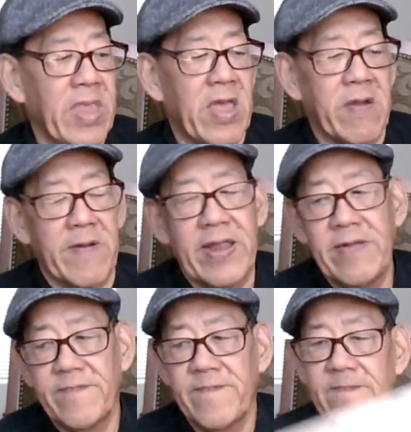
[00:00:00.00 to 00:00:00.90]
All right.
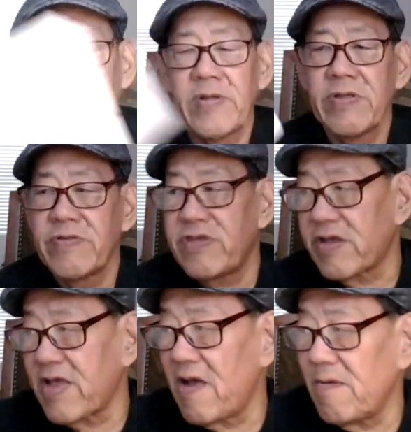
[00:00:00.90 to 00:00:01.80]

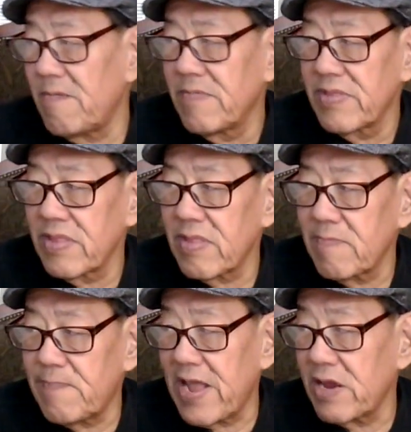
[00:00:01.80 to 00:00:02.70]
Check out
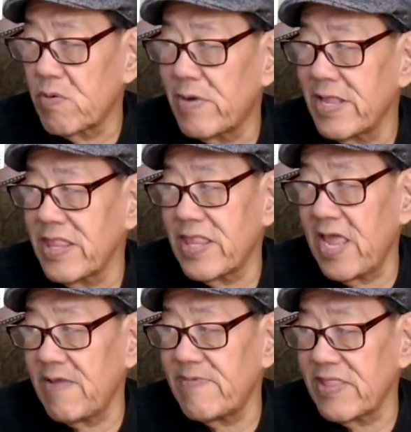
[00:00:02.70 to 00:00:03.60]
Padawan
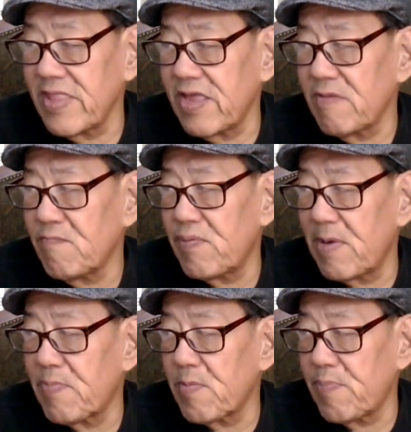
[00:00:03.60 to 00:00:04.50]
David Lin,
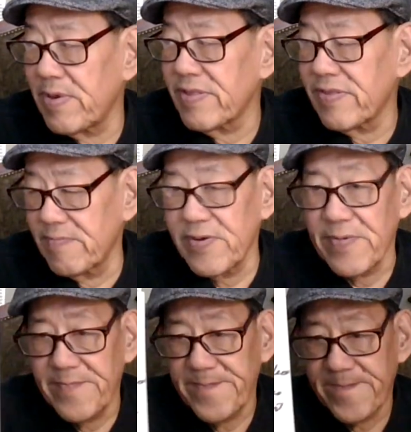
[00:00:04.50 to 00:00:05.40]
Prepper
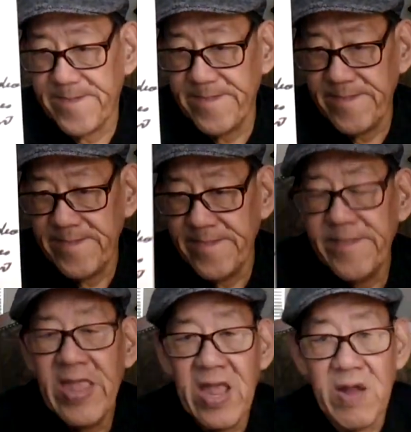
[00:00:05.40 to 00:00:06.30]
Principal.
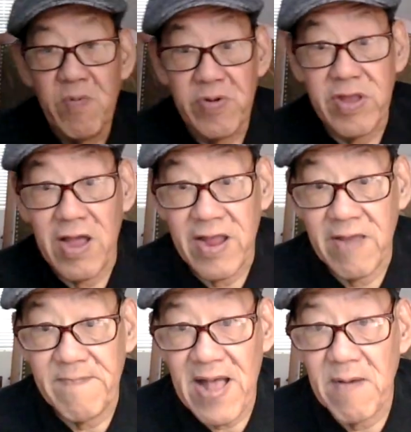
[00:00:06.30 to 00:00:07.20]
We're
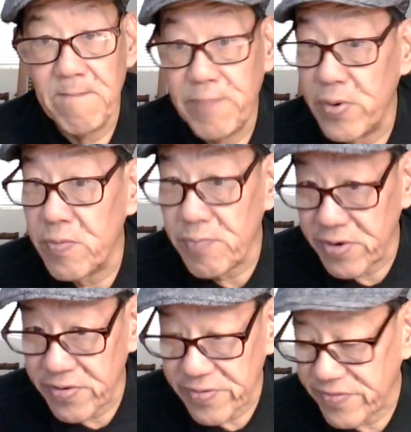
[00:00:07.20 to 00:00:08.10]
talking about
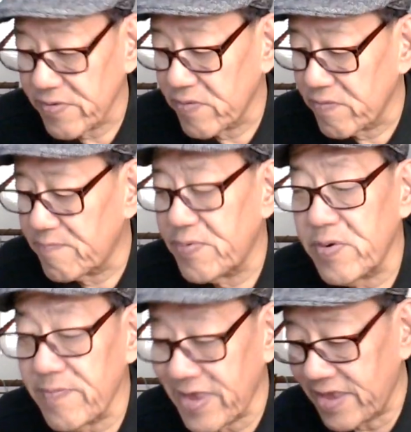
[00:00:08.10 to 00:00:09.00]
boomers or
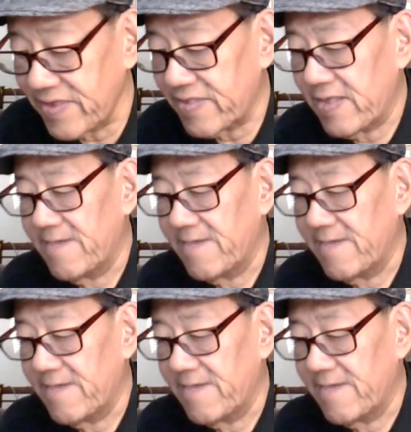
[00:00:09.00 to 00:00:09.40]
boomies.